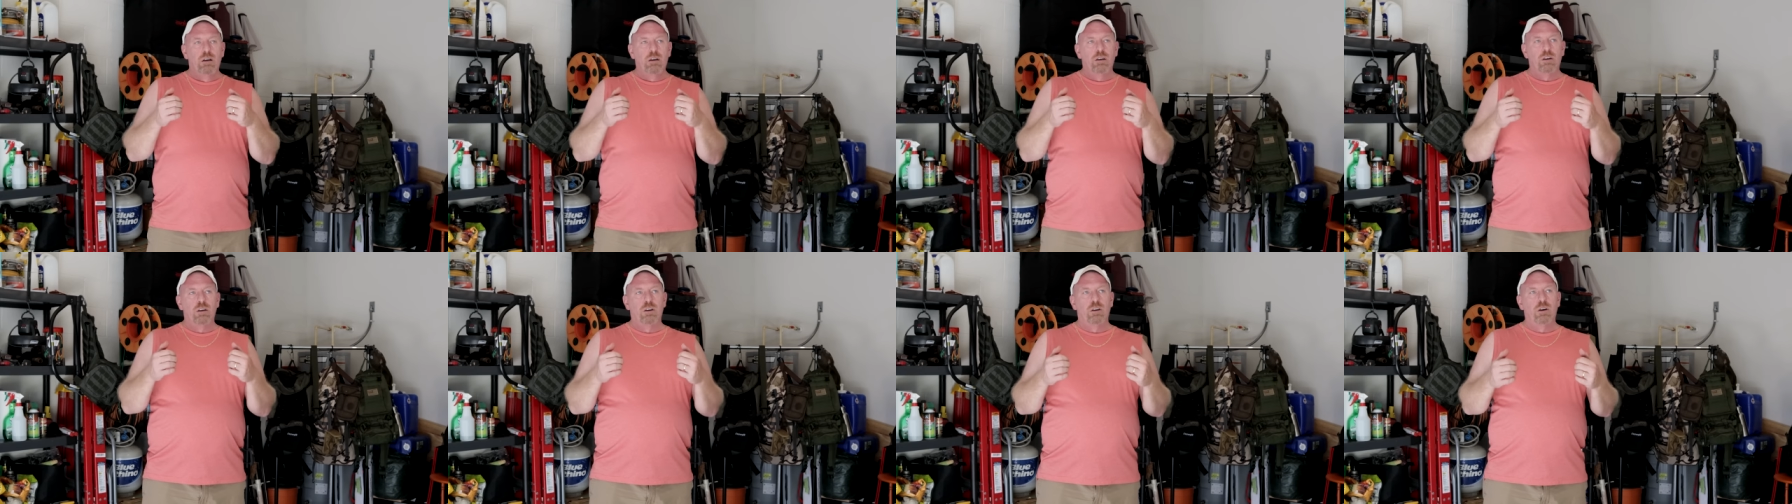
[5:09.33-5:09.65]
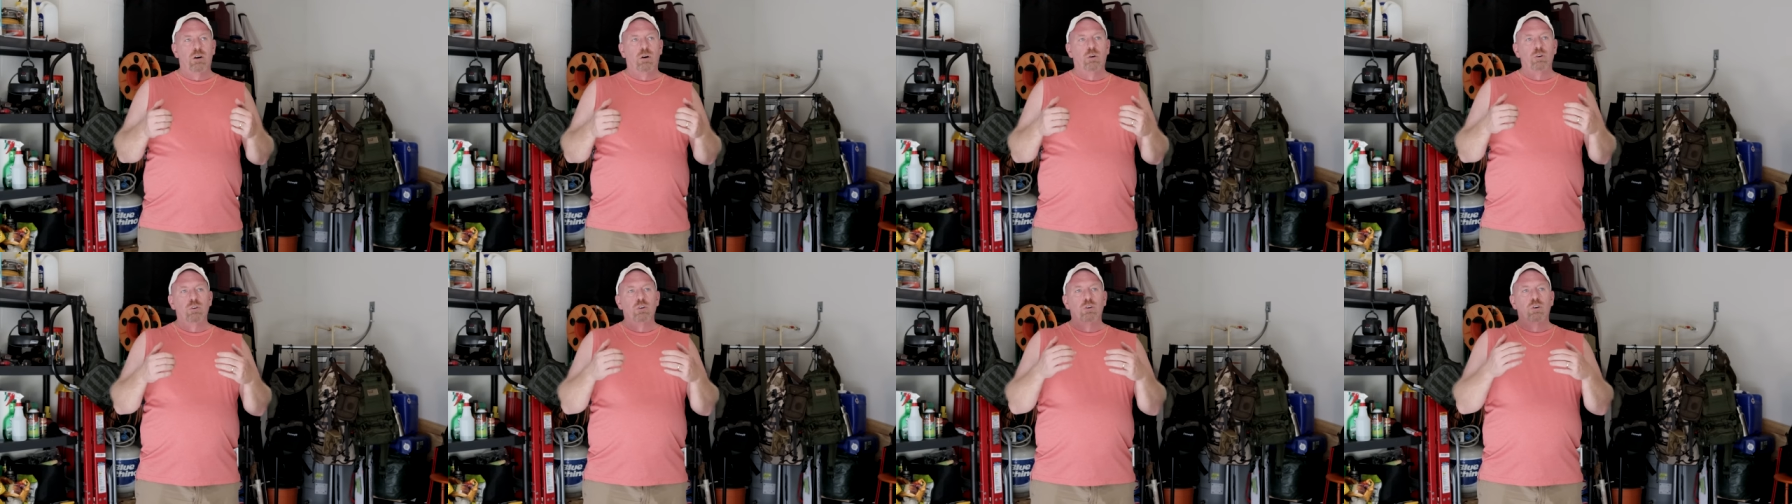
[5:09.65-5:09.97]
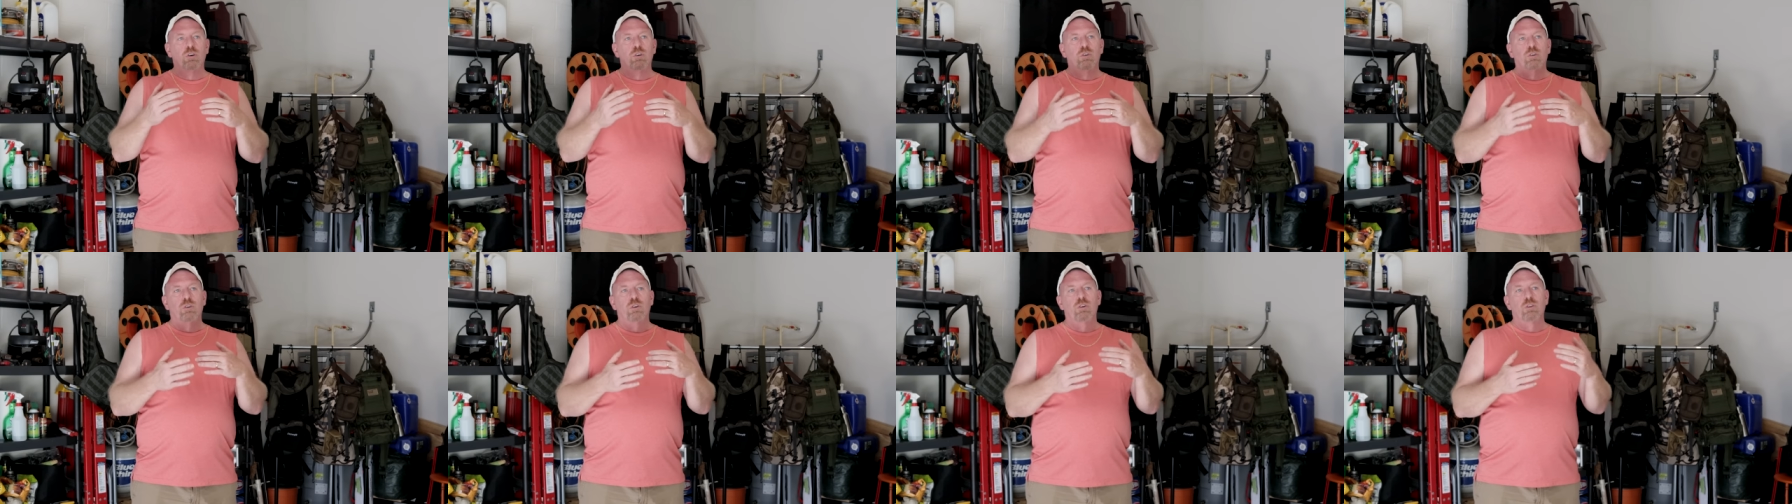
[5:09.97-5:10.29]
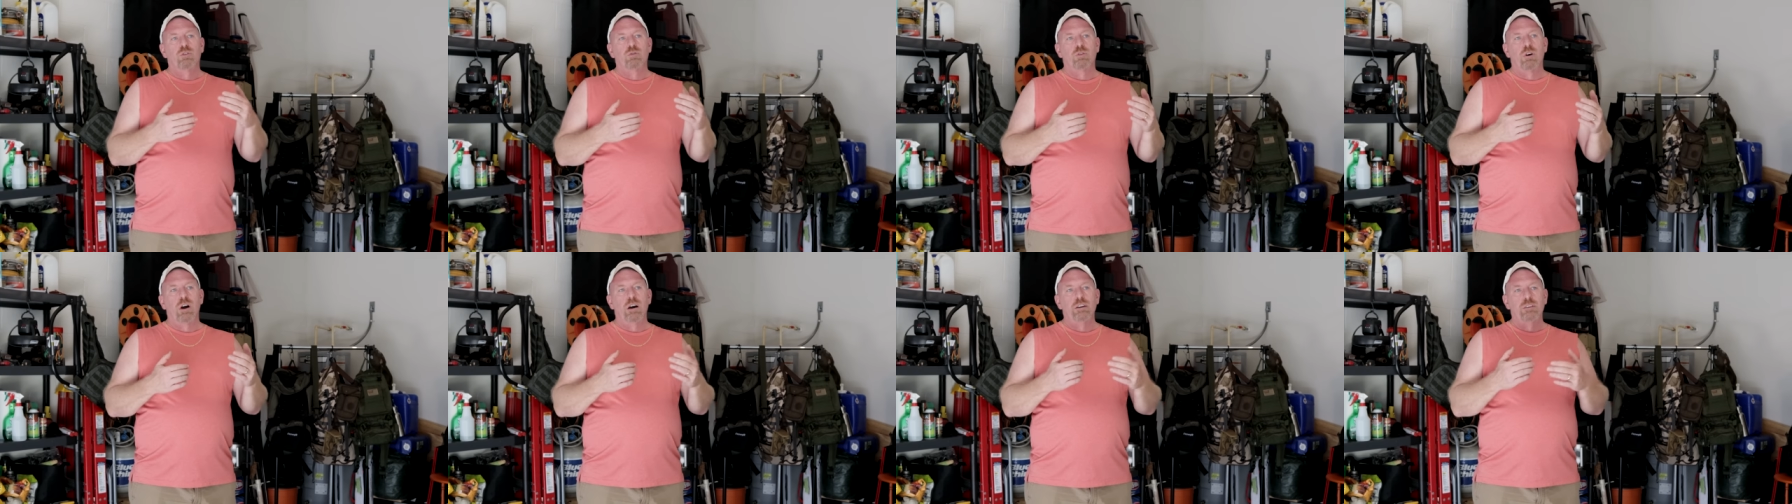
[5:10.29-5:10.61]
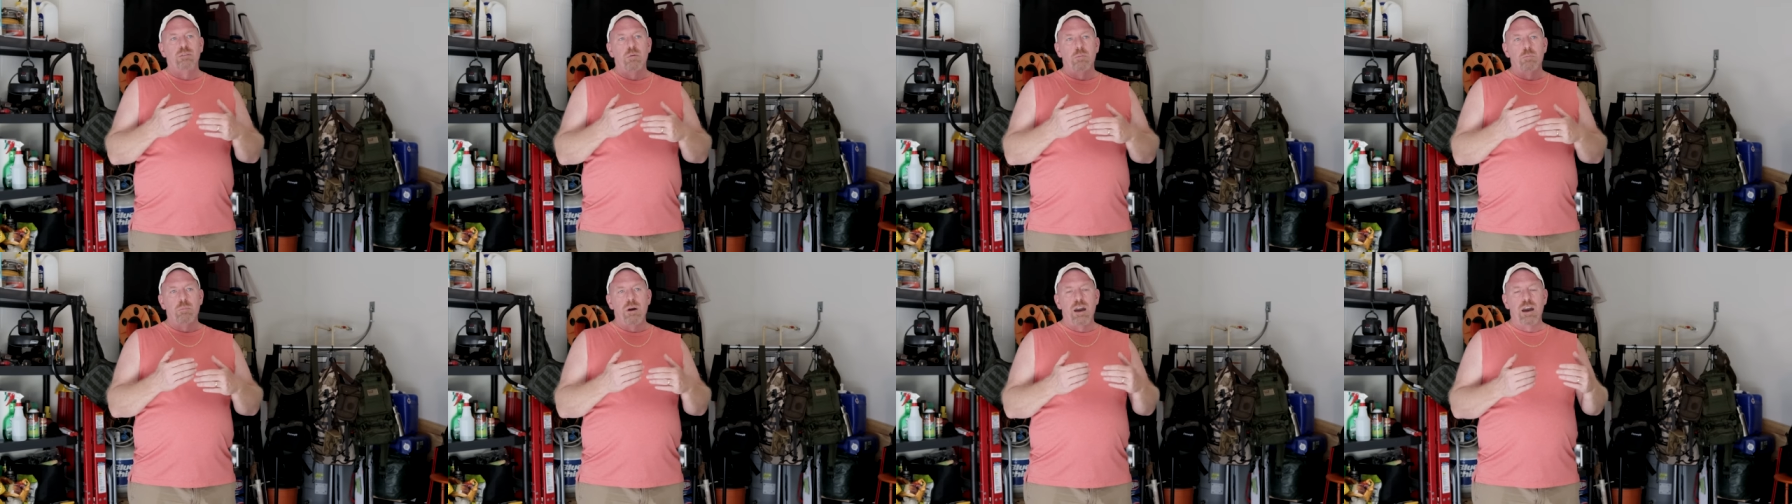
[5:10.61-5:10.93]
You know, you're, you're
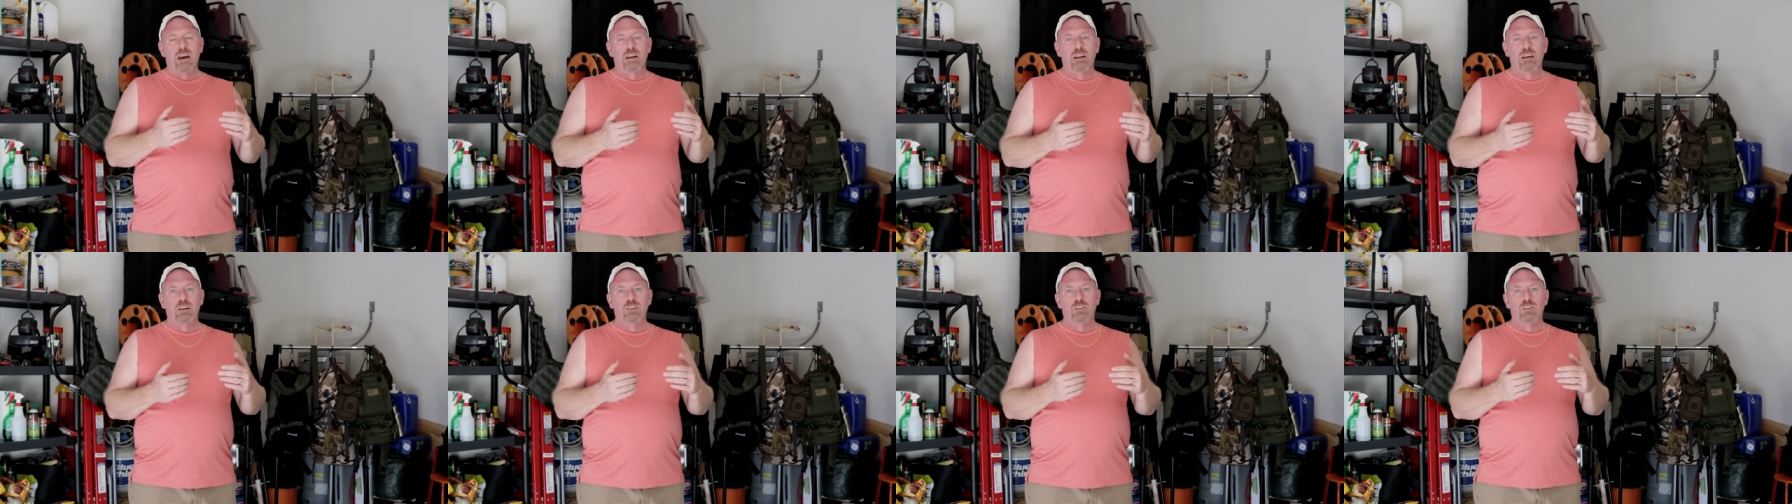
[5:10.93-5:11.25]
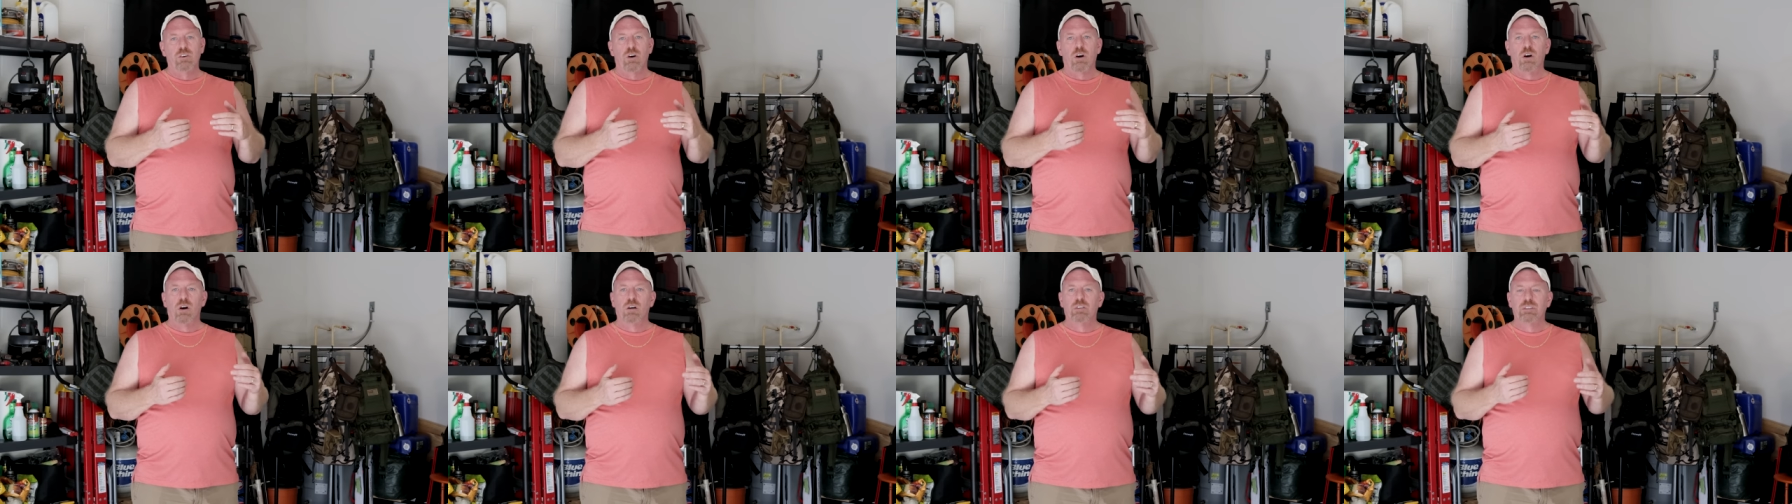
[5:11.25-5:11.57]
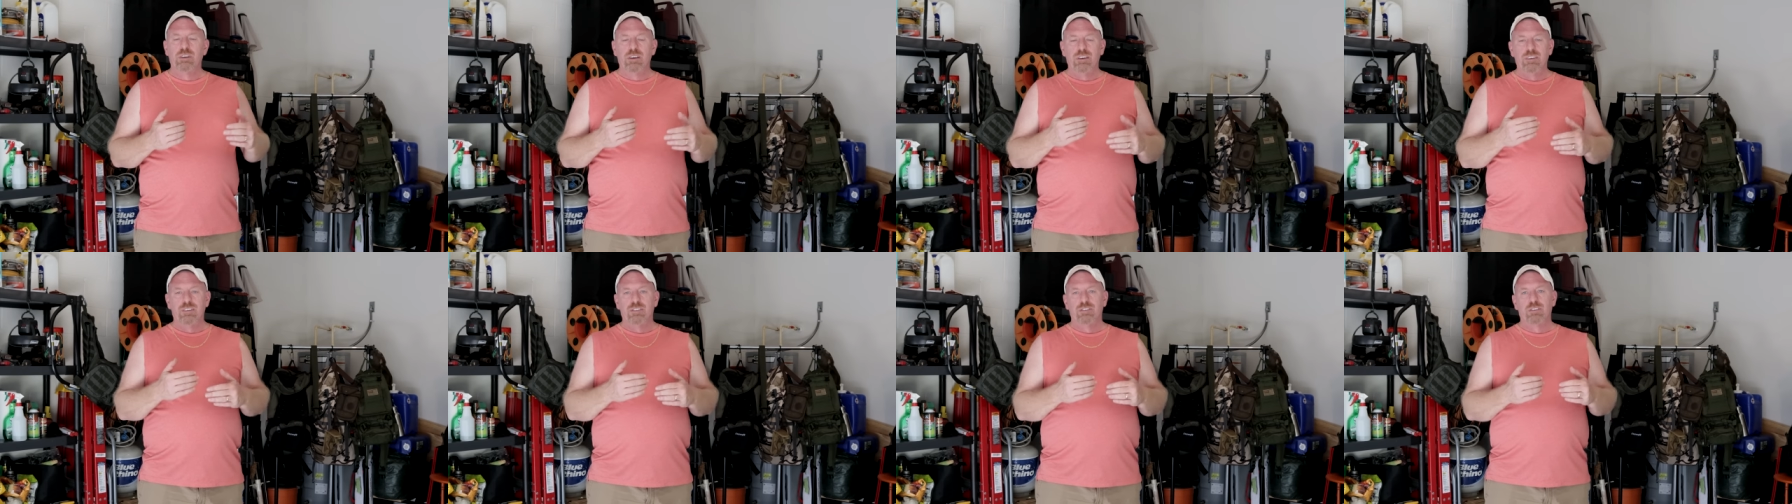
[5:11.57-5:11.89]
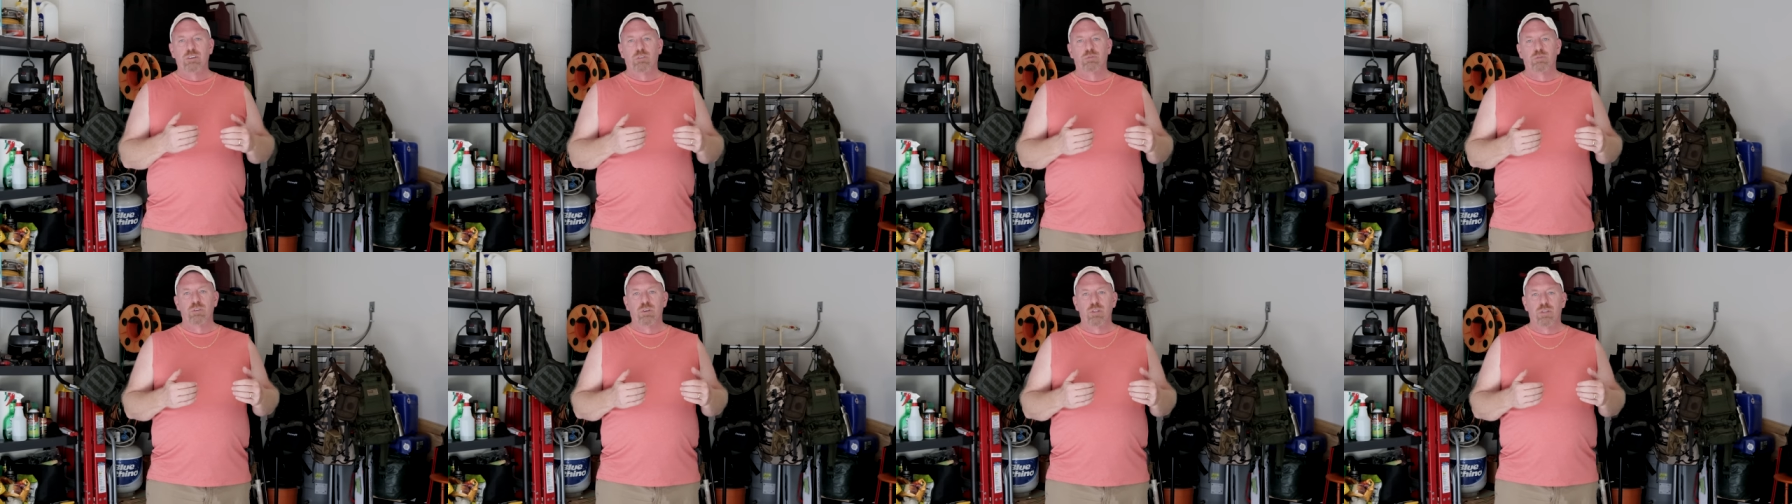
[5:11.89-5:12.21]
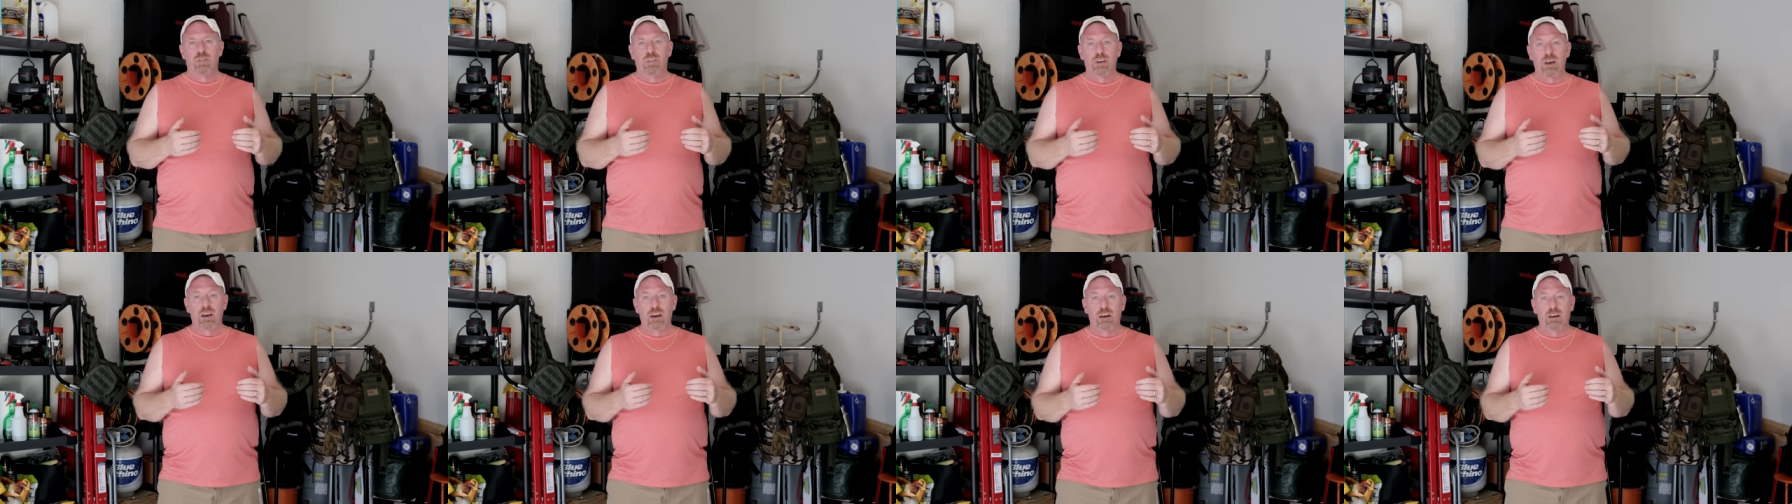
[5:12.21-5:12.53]
trying to manage all these
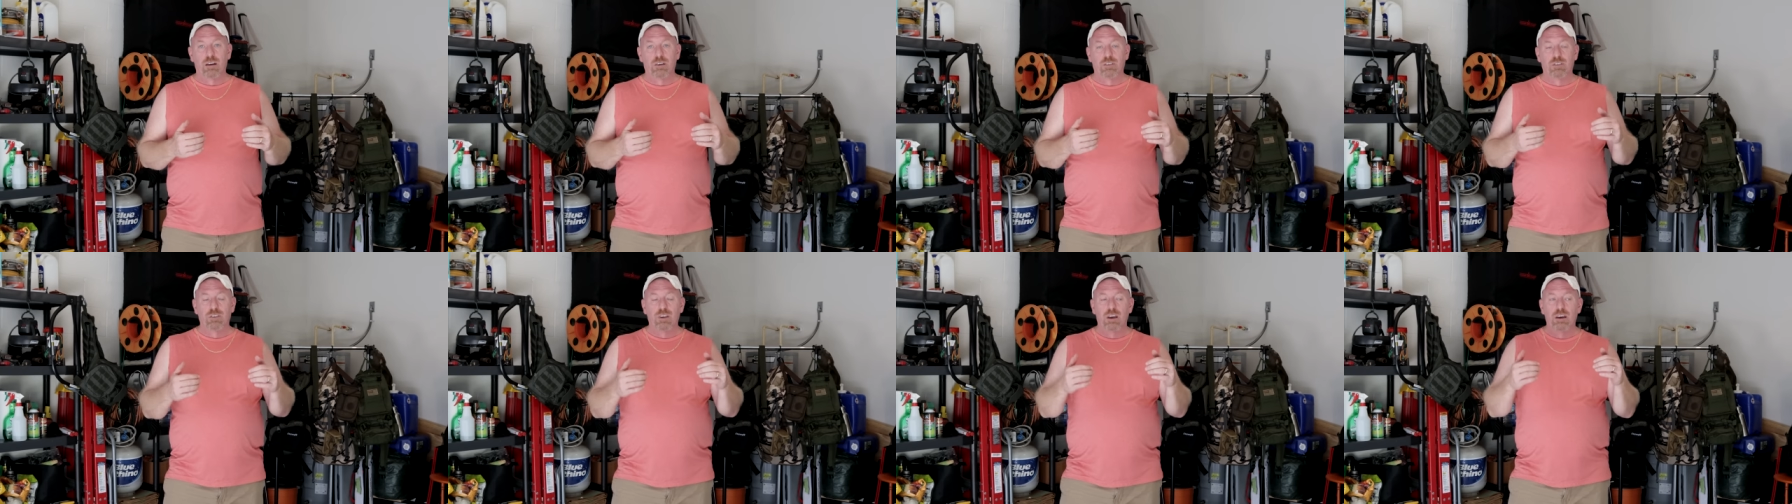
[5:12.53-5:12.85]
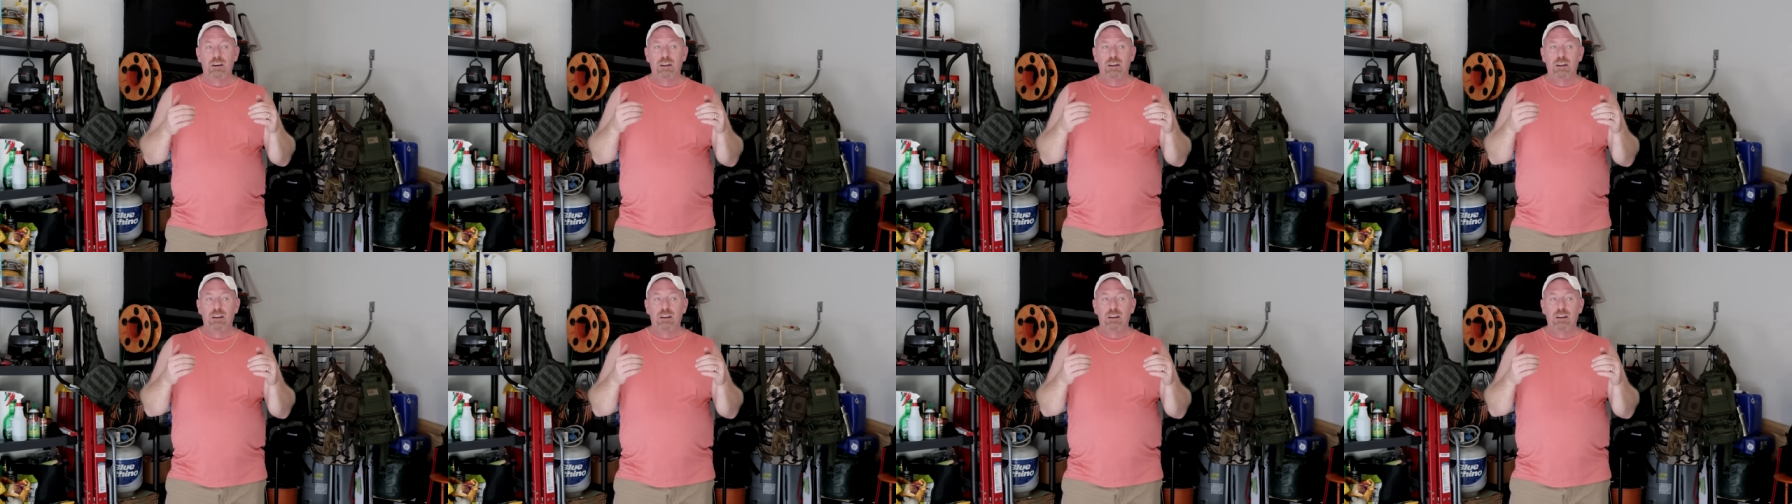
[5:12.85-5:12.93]
different things,